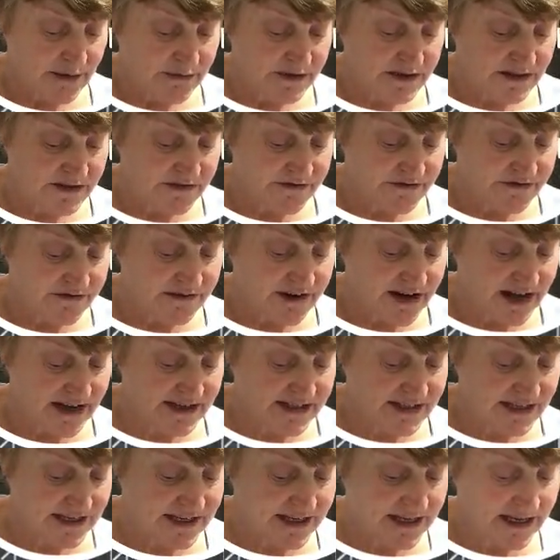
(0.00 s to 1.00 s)
one
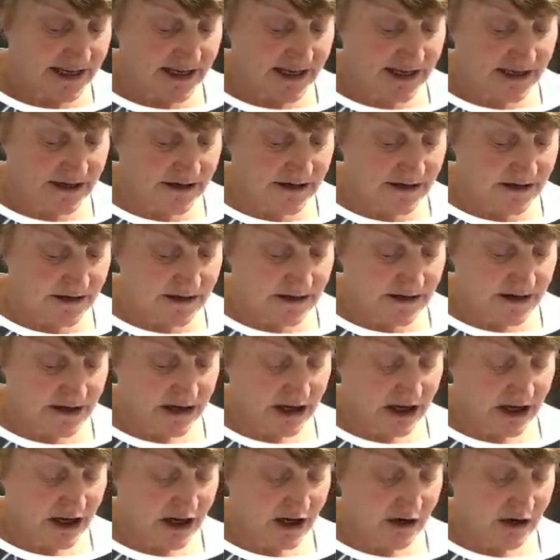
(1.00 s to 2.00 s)
flat in here,
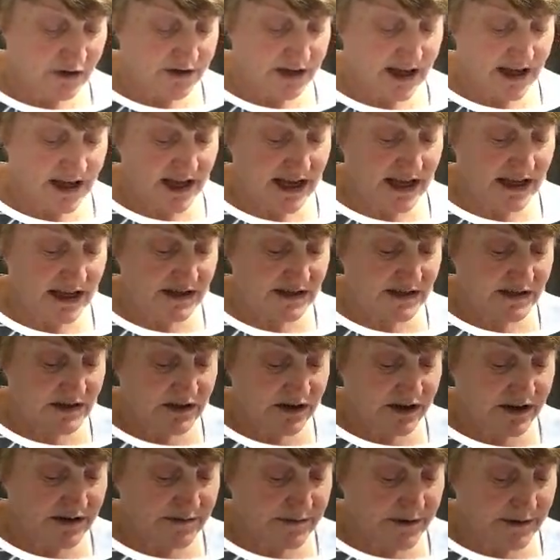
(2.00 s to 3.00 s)
along the
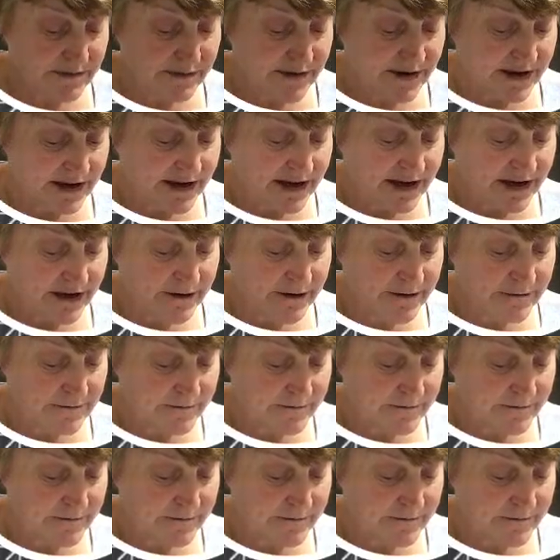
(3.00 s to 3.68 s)
inside of my bag,